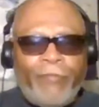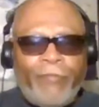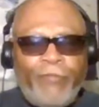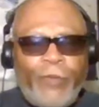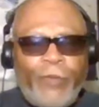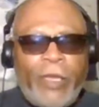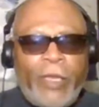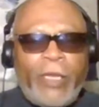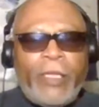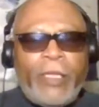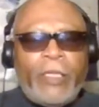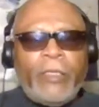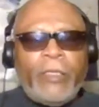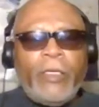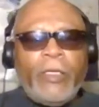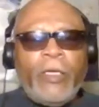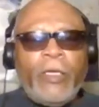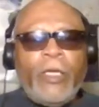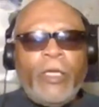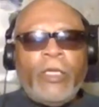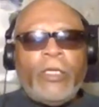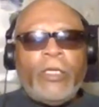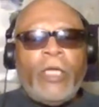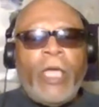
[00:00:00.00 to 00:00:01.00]
They were
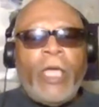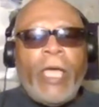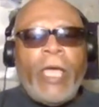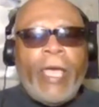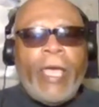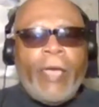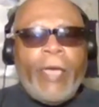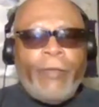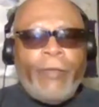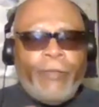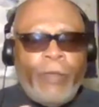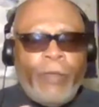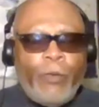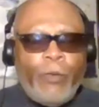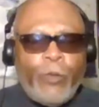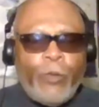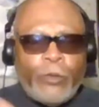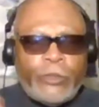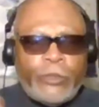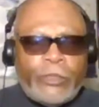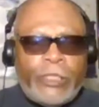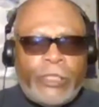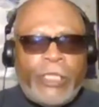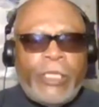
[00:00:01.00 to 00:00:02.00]
CDFIs,
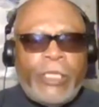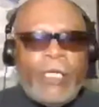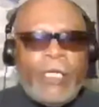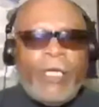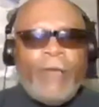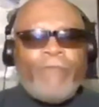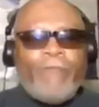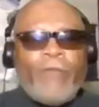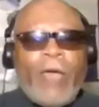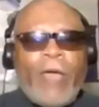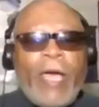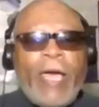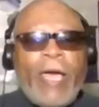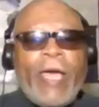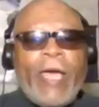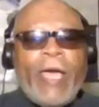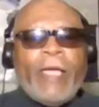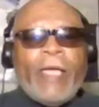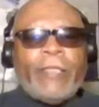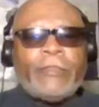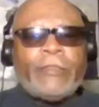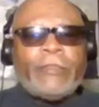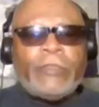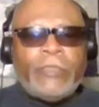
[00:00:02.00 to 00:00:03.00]
nonprofit
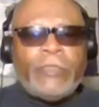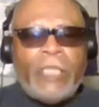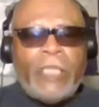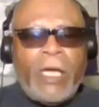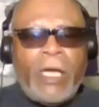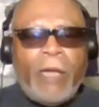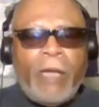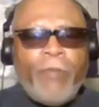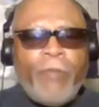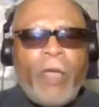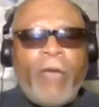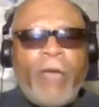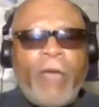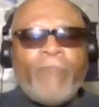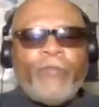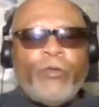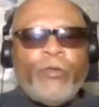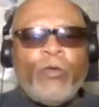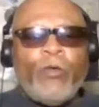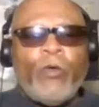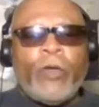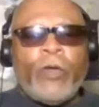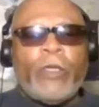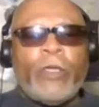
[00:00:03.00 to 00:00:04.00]
organizations.
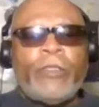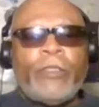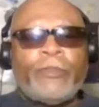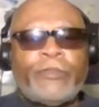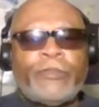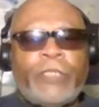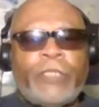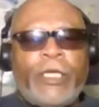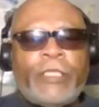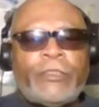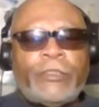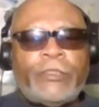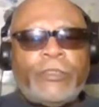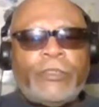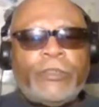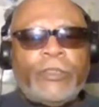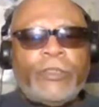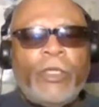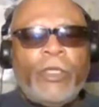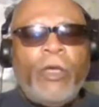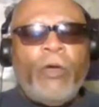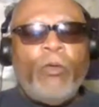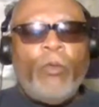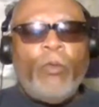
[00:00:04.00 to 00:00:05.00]
Well, that $7
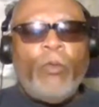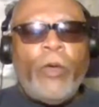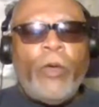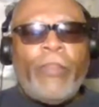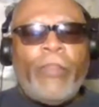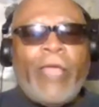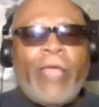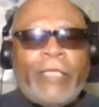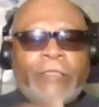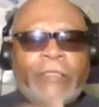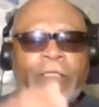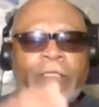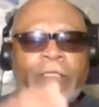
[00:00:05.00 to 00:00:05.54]
billion,